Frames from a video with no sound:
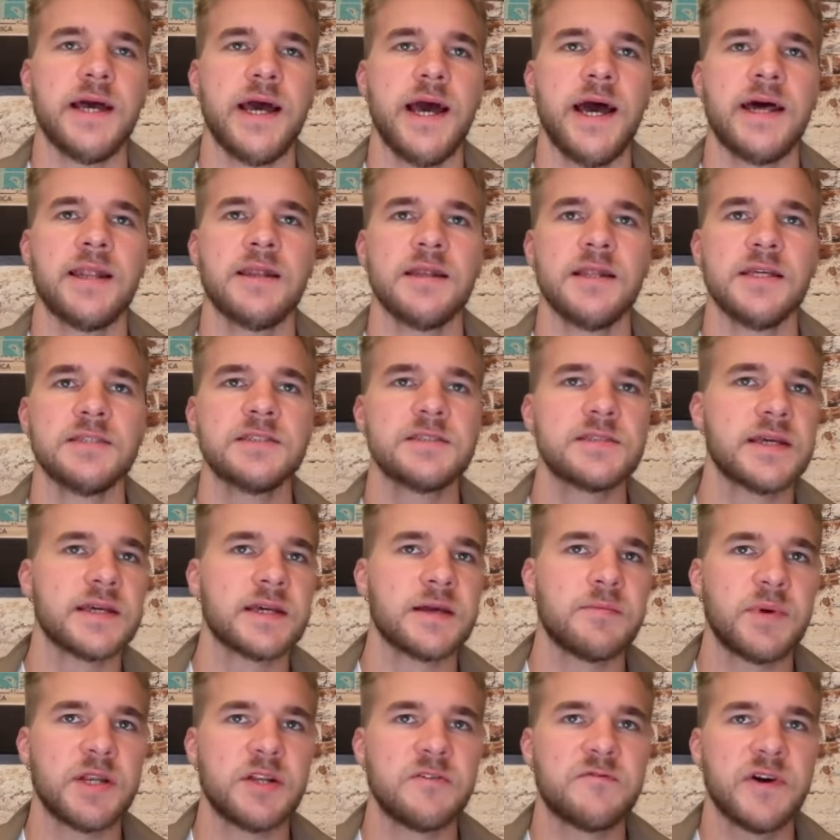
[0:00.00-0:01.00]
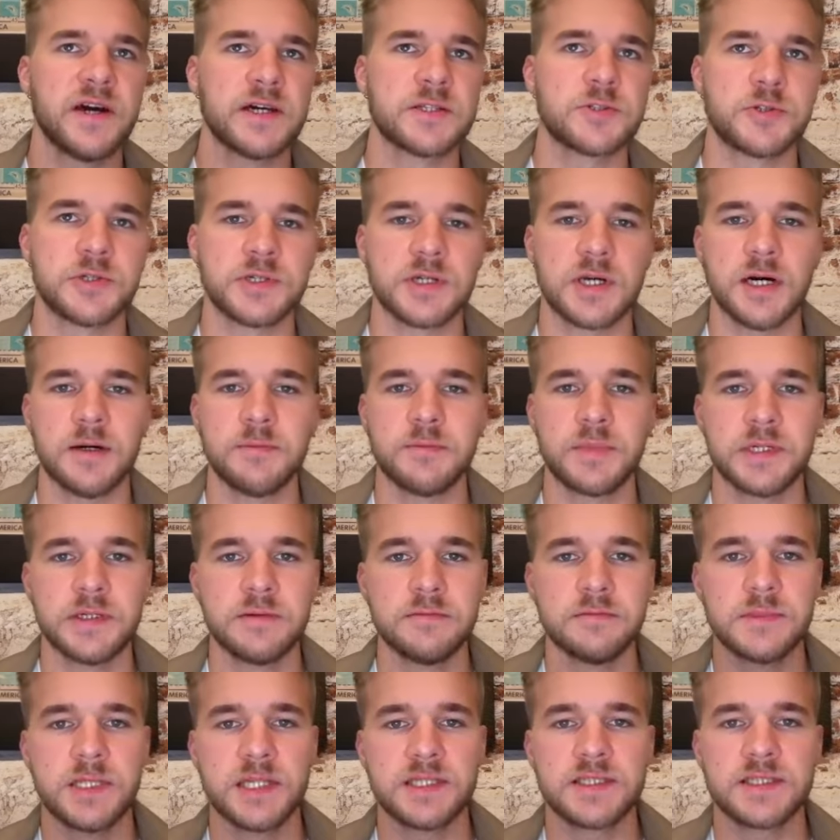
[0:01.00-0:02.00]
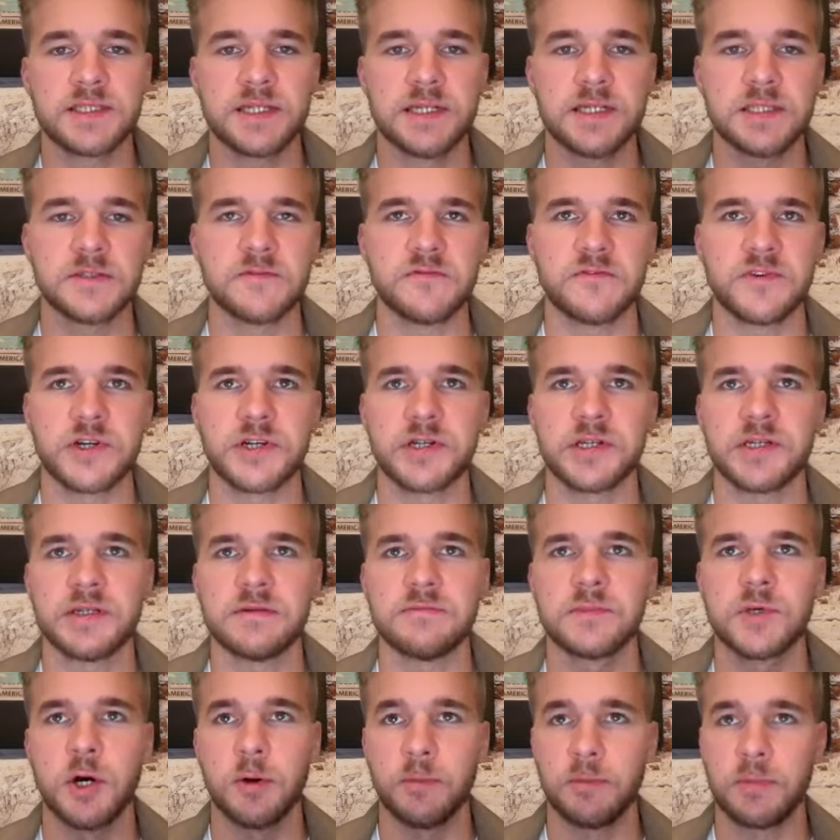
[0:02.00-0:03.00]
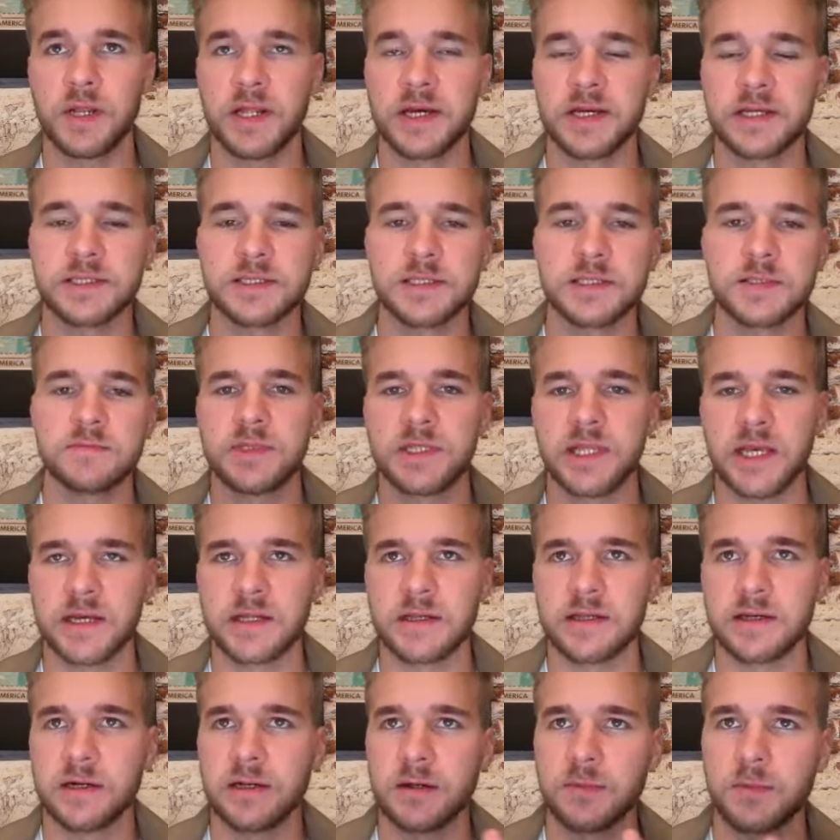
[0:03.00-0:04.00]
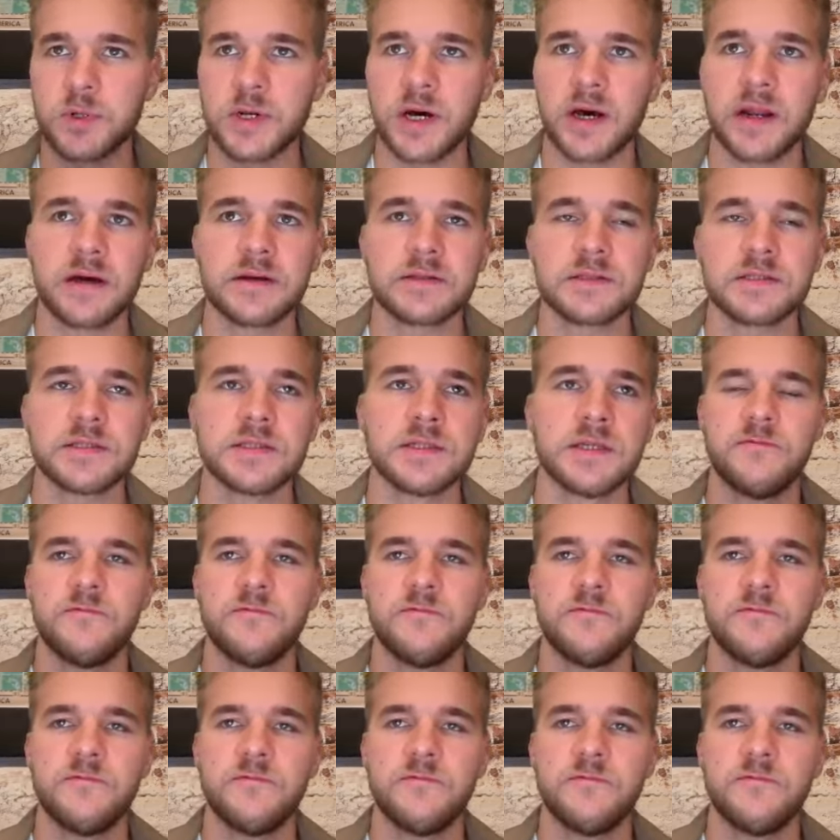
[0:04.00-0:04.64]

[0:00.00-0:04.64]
And let's take a manufacturing company that sells very complex technical products.